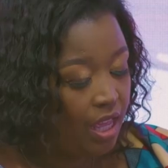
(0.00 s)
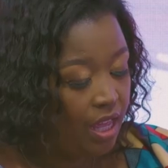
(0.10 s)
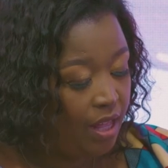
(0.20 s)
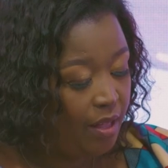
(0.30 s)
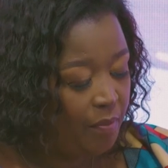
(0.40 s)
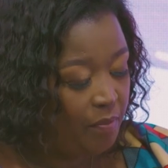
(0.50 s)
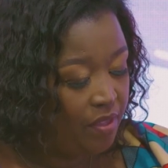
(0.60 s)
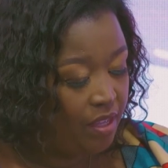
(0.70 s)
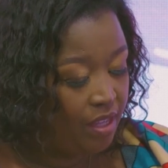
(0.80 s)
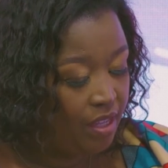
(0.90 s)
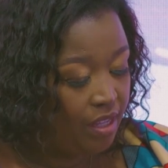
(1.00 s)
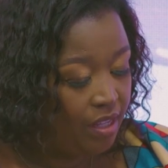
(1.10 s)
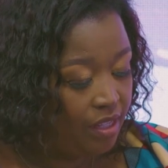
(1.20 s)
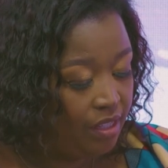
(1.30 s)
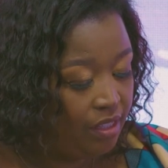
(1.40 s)

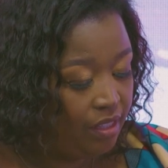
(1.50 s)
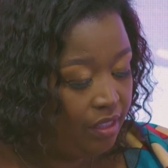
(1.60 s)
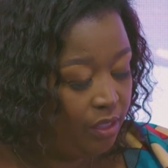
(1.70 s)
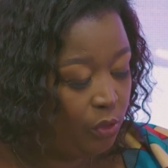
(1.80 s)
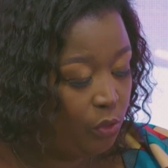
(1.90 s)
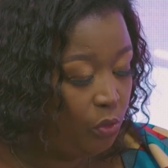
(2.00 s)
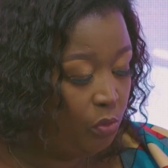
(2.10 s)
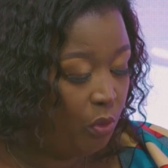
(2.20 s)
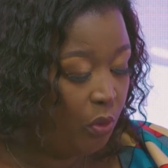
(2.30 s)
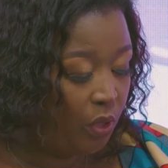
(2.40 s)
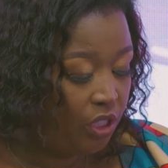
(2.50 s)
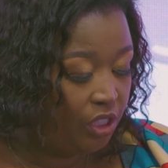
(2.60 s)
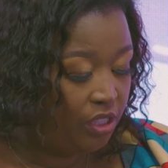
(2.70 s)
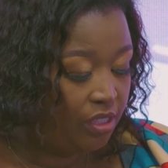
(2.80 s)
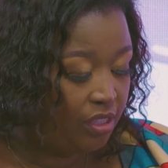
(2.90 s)
There's two more
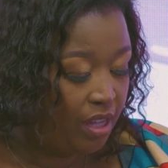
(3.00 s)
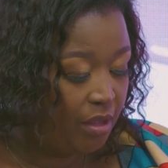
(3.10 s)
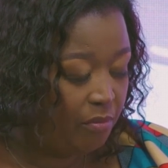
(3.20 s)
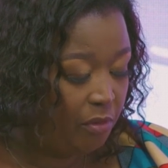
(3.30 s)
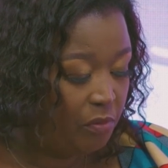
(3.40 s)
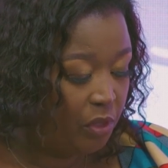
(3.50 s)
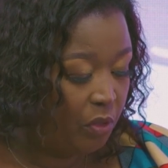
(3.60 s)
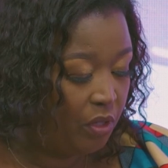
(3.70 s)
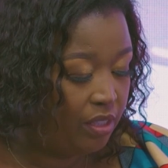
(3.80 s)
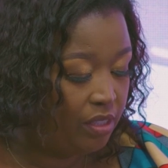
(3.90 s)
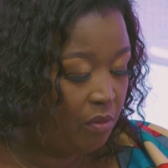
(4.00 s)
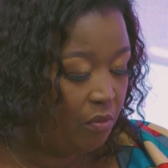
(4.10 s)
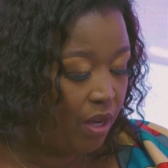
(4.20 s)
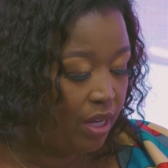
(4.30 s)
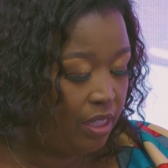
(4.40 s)
questions from the colleagues. The
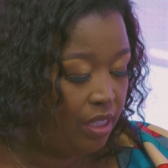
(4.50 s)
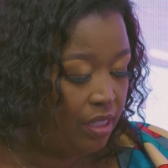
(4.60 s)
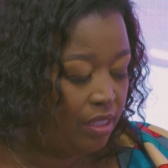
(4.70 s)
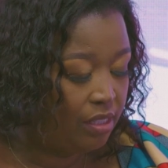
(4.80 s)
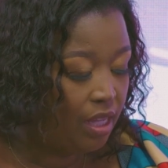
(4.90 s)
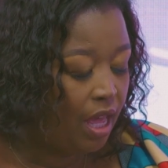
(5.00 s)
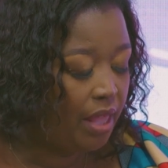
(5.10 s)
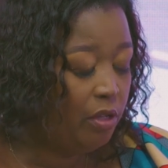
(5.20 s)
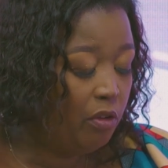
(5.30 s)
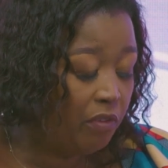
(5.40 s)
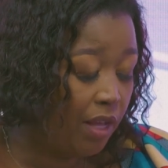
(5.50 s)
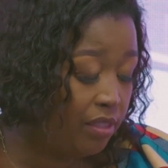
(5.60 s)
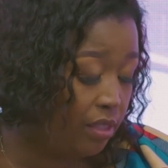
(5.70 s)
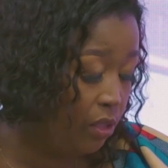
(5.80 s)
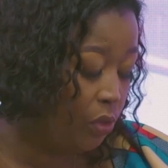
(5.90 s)
one is, I think you've
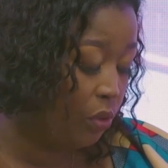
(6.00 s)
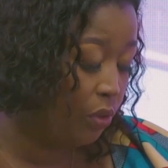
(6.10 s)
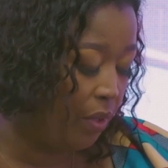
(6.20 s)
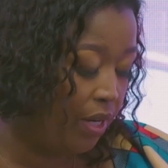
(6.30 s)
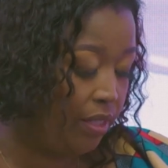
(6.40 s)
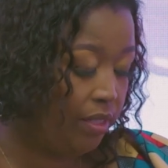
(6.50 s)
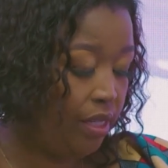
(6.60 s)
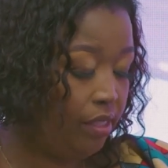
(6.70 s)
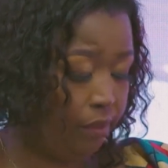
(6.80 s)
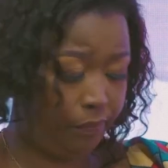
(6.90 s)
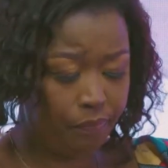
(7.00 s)
answered it to a great extent.